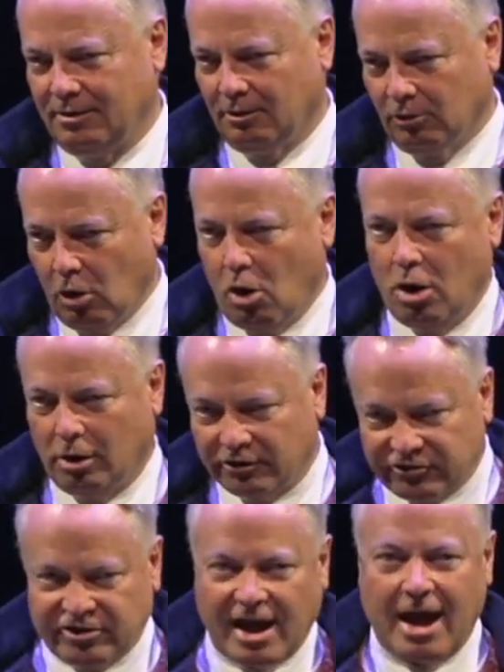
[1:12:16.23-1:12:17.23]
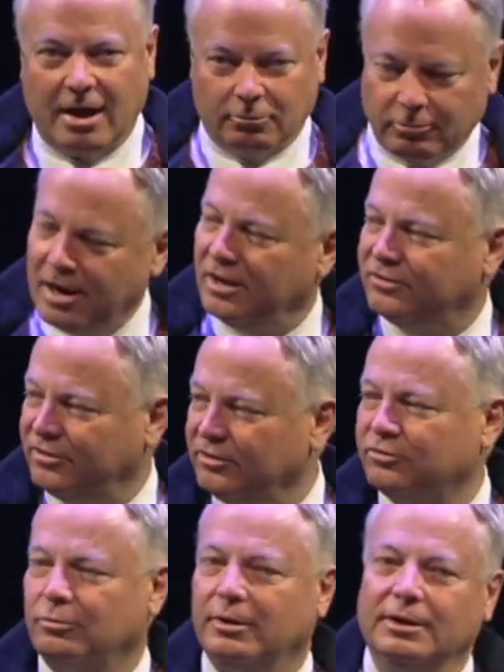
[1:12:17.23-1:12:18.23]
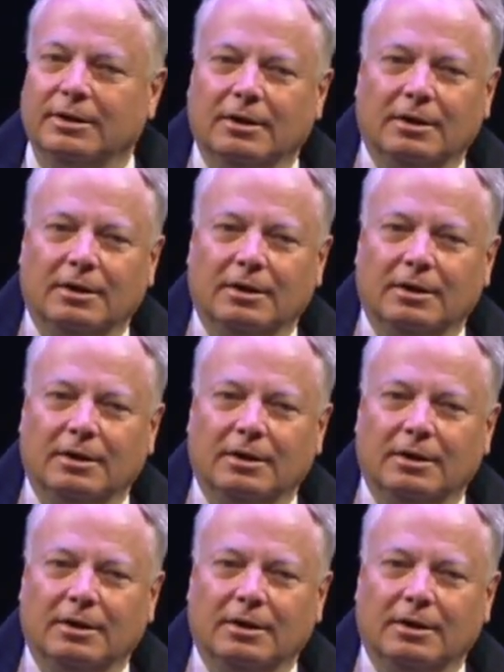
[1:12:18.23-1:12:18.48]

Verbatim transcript: the long, sad race history